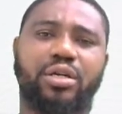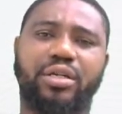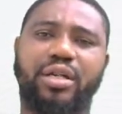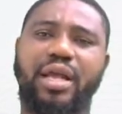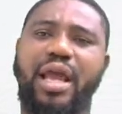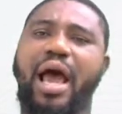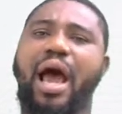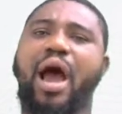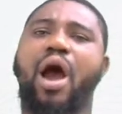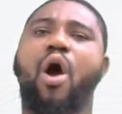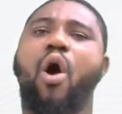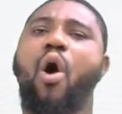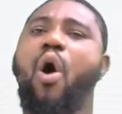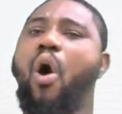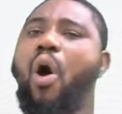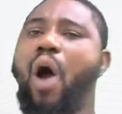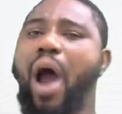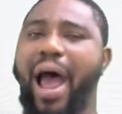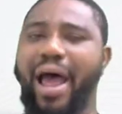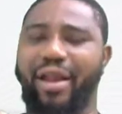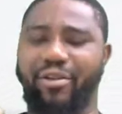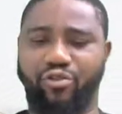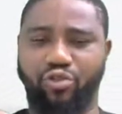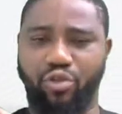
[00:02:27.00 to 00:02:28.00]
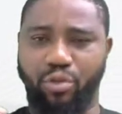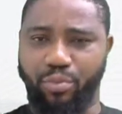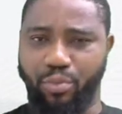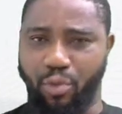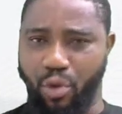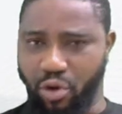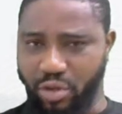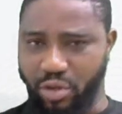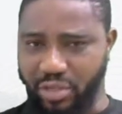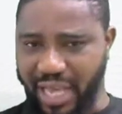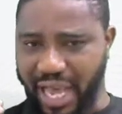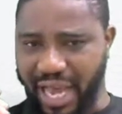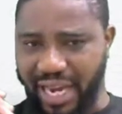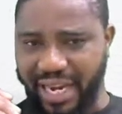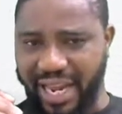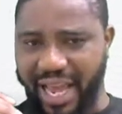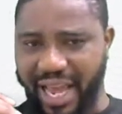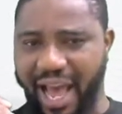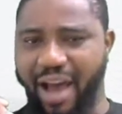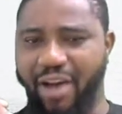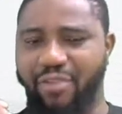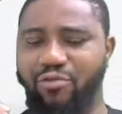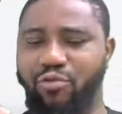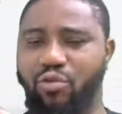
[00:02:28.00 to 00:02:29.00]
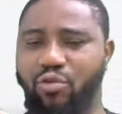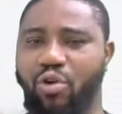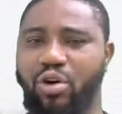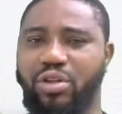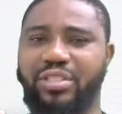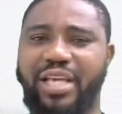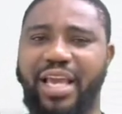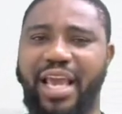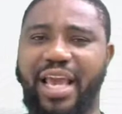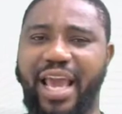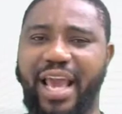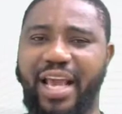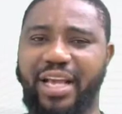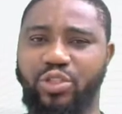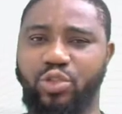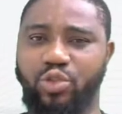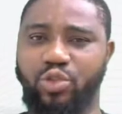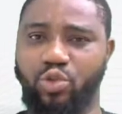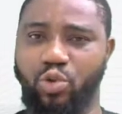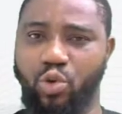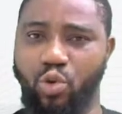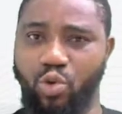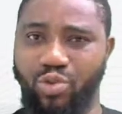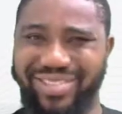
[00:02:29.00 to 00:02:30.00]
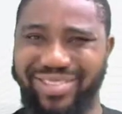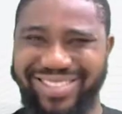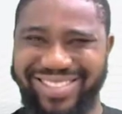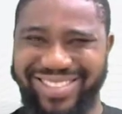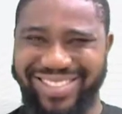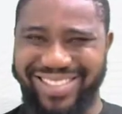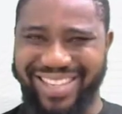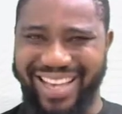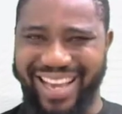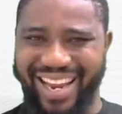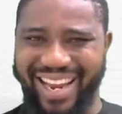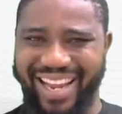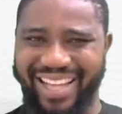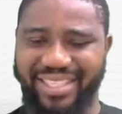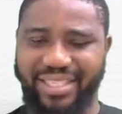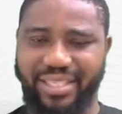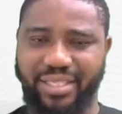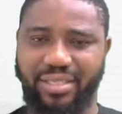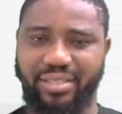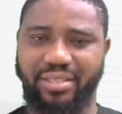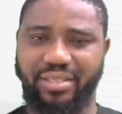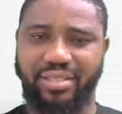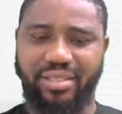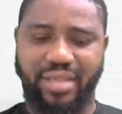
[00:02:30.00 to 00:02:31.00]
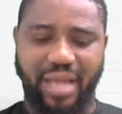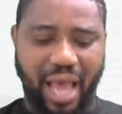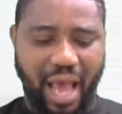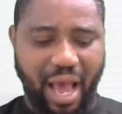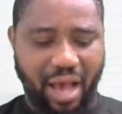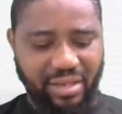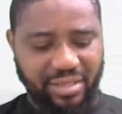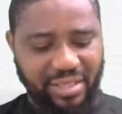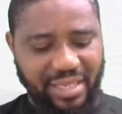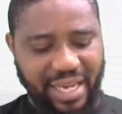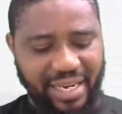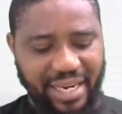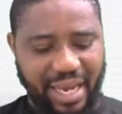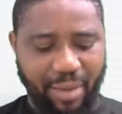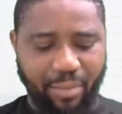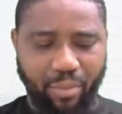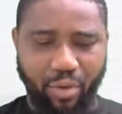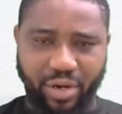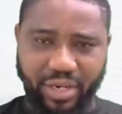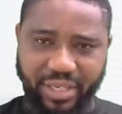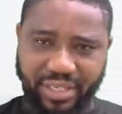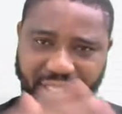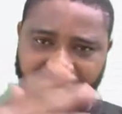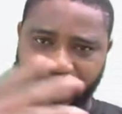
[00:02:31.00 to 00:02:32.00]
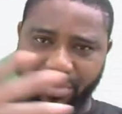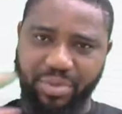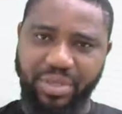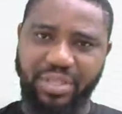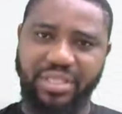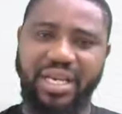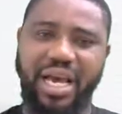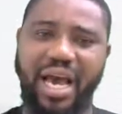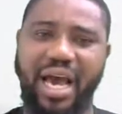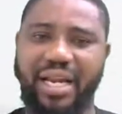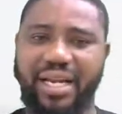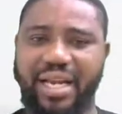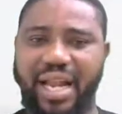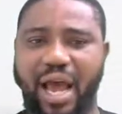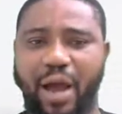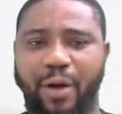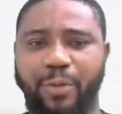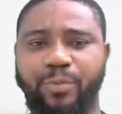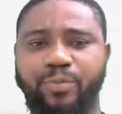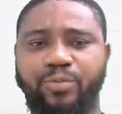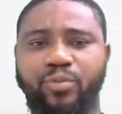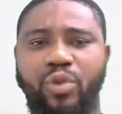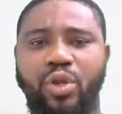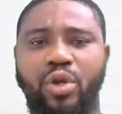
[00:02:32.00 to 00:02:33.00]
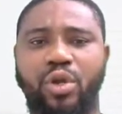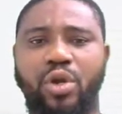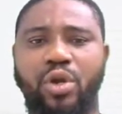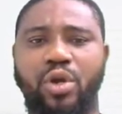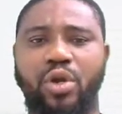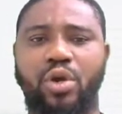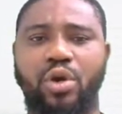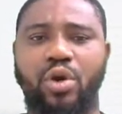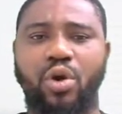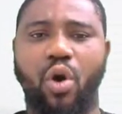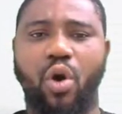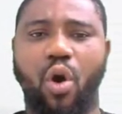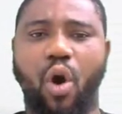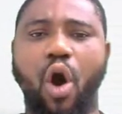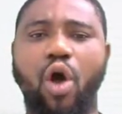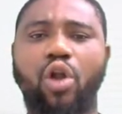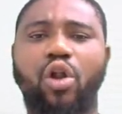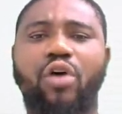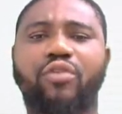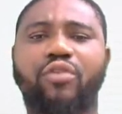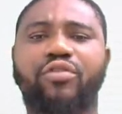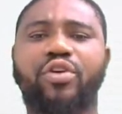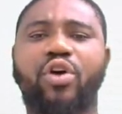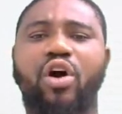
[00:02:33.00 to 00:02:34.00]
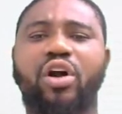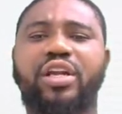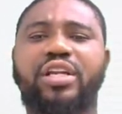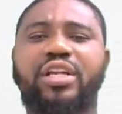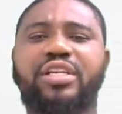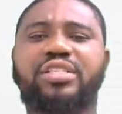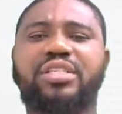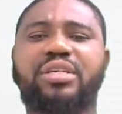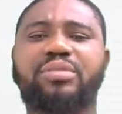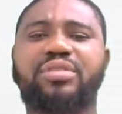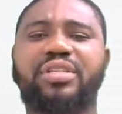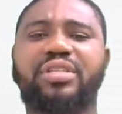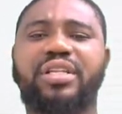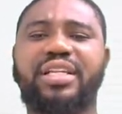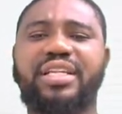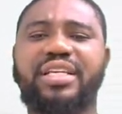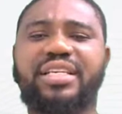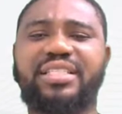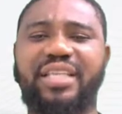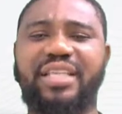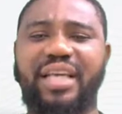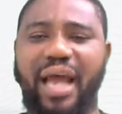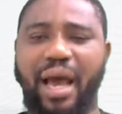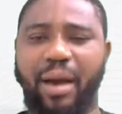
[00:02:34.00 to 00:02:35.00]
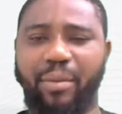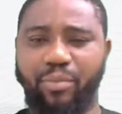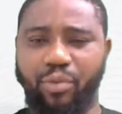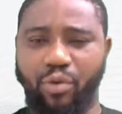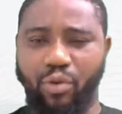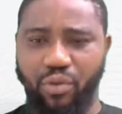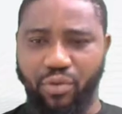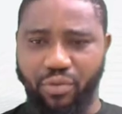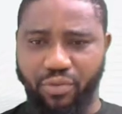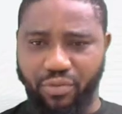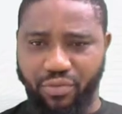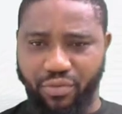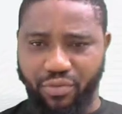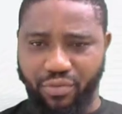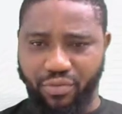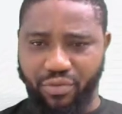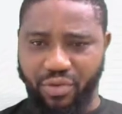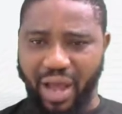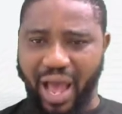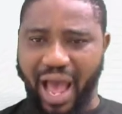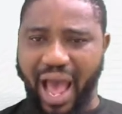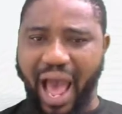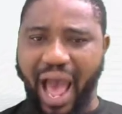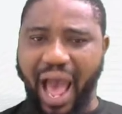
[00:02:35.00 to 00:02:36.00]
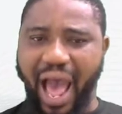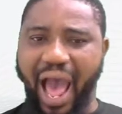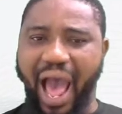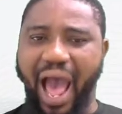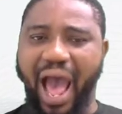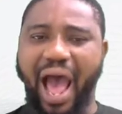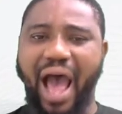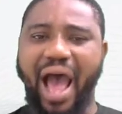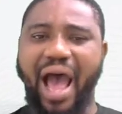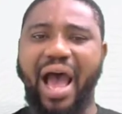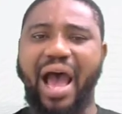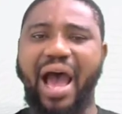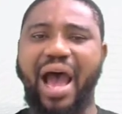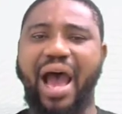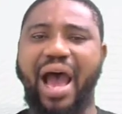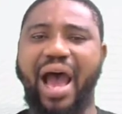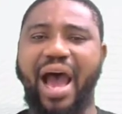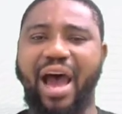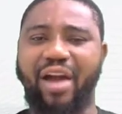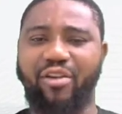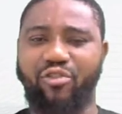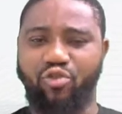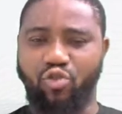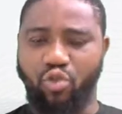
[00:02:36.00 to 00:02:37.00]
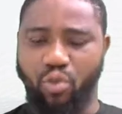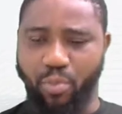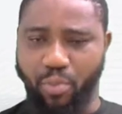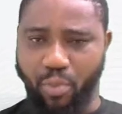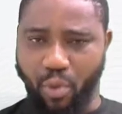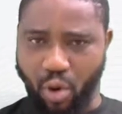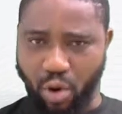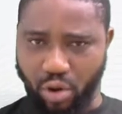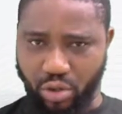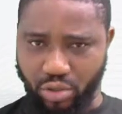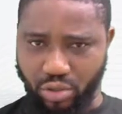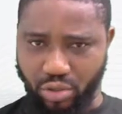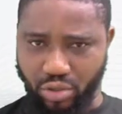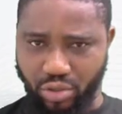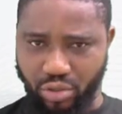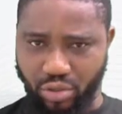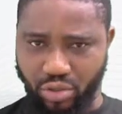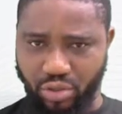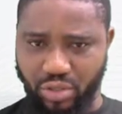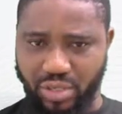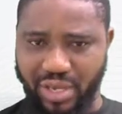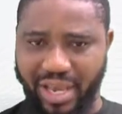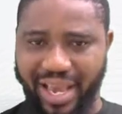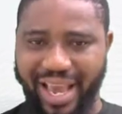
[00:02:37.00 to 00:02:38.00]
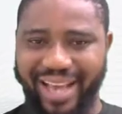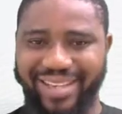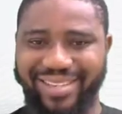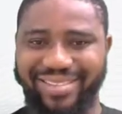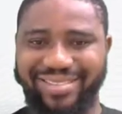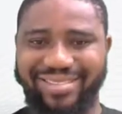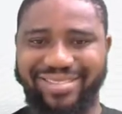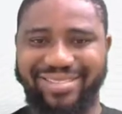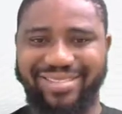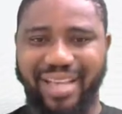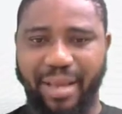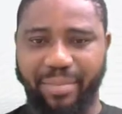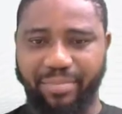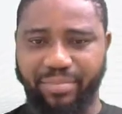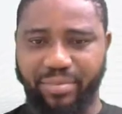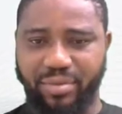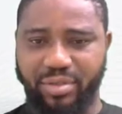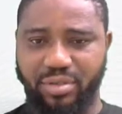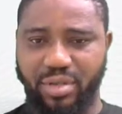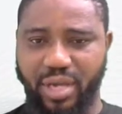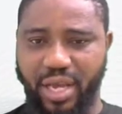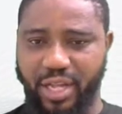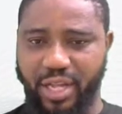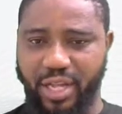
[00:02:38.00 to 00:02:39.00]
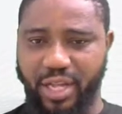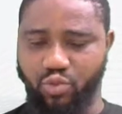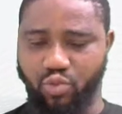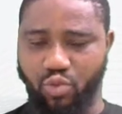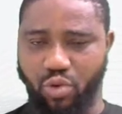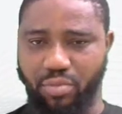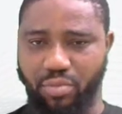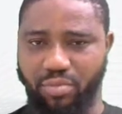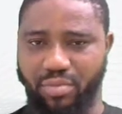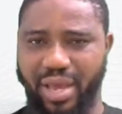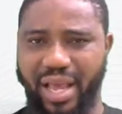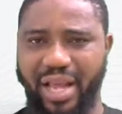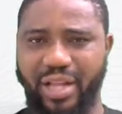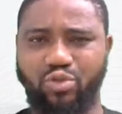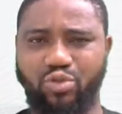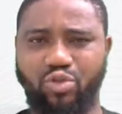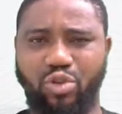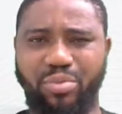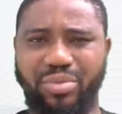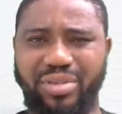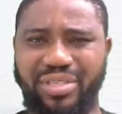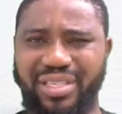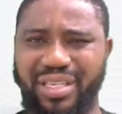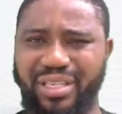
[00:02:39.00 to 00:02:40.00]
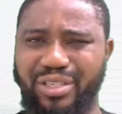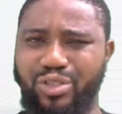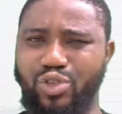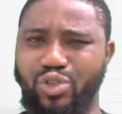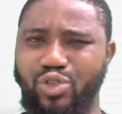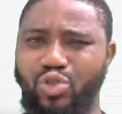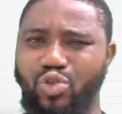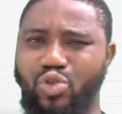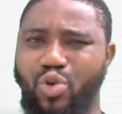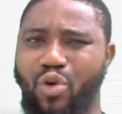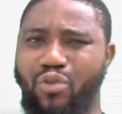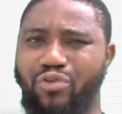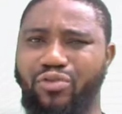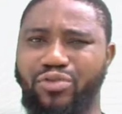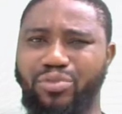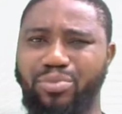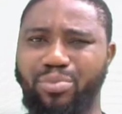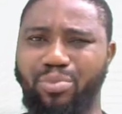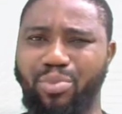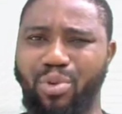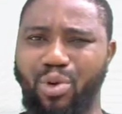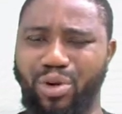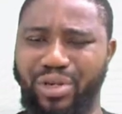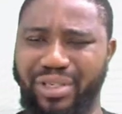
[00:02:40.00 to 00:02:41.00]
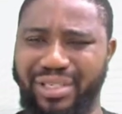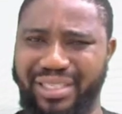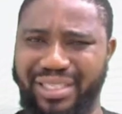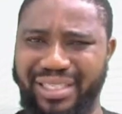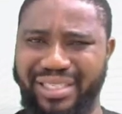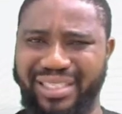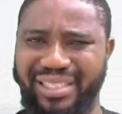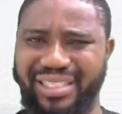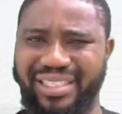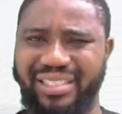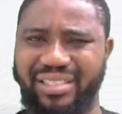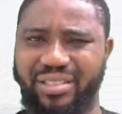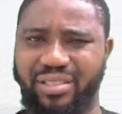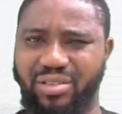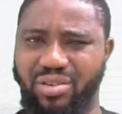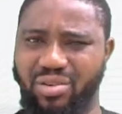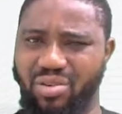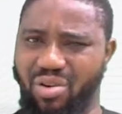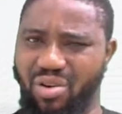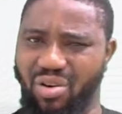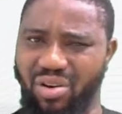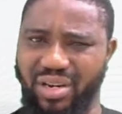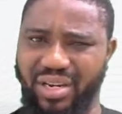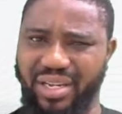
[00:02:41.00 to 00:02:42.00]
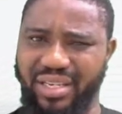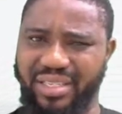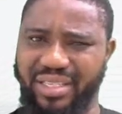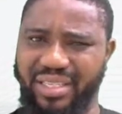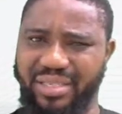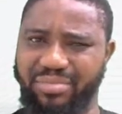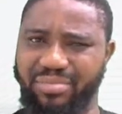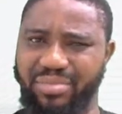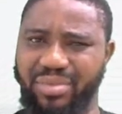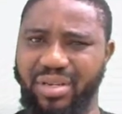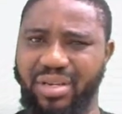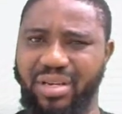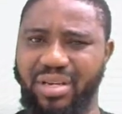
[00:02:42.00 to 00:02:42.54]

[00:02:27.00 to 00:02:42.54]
They are all arthropods and they have what, exoskeleton. Outside their bodies, they beat hard. Now, all of the organisms listed above are arthropods except earthworm. Earthworm is a soft-bodied organism